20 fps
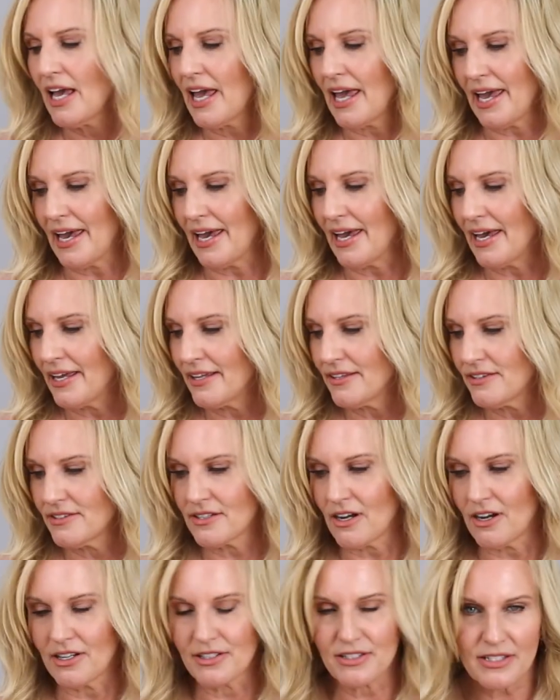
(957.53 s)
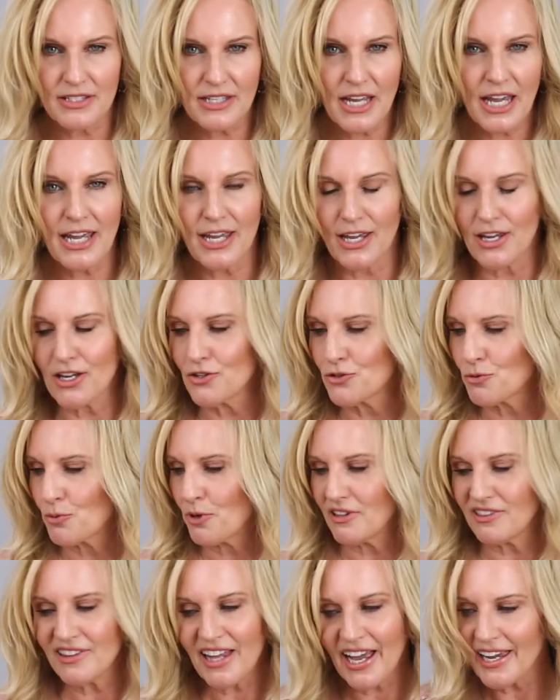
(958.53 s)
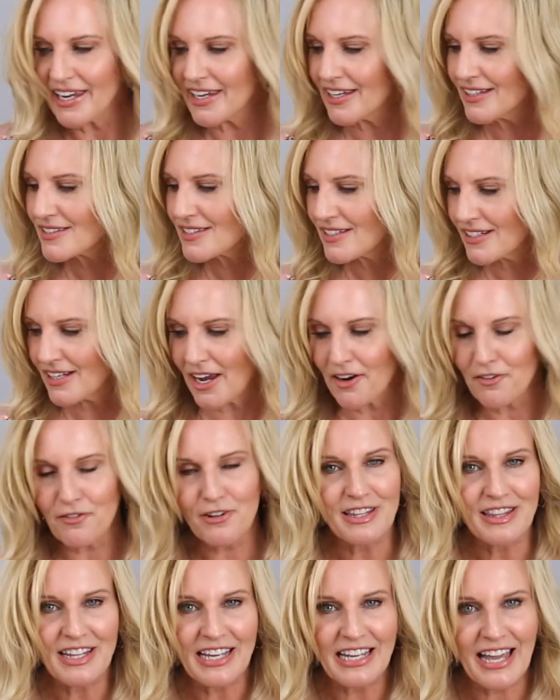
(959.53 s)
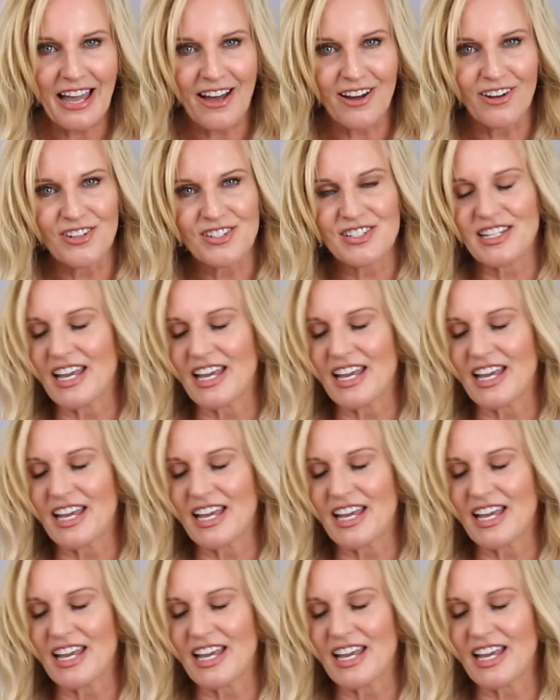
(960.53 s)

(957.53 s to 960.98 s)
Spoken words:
and on stage with lights and everything else,